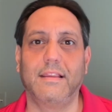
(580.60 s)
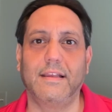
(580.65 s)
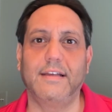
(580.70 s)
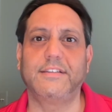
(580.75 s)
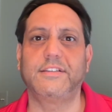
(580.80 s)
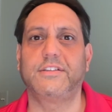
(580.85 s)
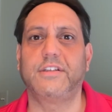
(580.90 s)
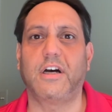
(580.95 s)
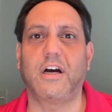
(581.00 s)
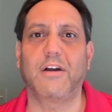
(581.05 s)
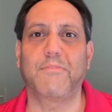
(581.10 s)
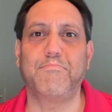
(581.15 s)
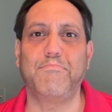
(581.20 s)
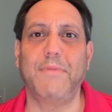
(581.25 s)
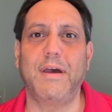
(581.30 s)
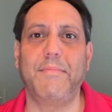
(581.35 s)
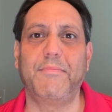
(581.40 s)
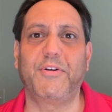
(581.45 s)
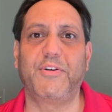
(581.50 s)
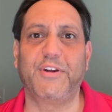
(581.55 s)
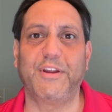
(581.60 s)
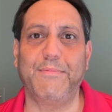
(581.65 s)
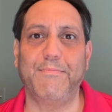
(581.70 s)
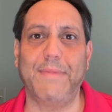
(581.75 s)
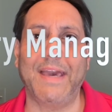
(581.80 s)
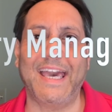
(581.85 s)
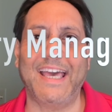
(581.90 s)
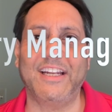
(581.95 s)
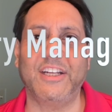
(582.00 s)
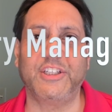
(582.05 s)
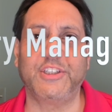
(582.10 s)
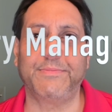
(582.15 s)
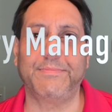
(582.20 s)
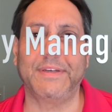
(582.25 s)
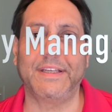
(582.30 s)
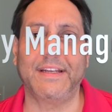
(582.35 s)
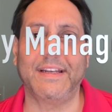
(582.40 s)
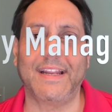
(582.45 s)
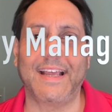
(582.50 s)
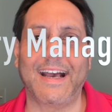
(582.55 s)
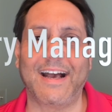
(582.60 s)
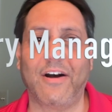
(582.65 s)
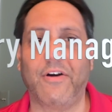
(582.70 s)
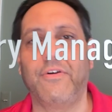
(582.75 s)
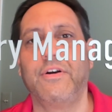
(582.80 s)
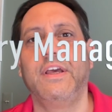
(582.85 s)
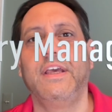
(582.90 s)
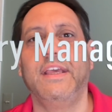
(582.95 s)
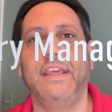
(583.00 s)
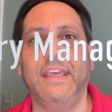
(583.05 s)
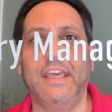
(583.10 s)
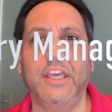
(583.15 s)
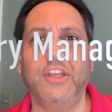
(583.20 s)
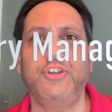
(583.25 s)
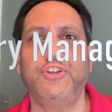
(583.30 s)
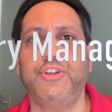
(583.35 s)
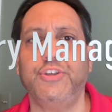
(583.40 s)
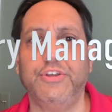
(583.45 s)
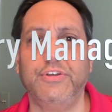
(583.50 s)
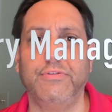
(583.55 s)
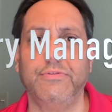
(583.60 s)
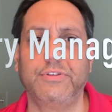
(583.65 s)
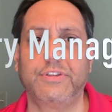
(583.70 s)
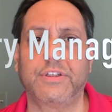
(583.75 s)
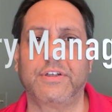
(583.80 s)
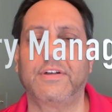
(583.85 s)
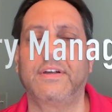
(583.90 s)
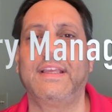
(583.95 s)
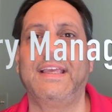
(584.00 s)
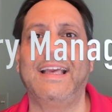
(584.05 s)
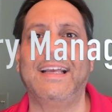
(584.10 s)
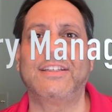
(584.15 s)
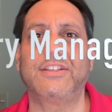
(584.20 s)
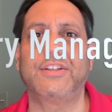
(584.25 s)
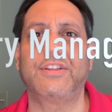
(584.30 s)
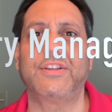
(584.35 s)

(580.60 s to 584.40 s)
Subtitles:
Let's talk memory management now. Each user gets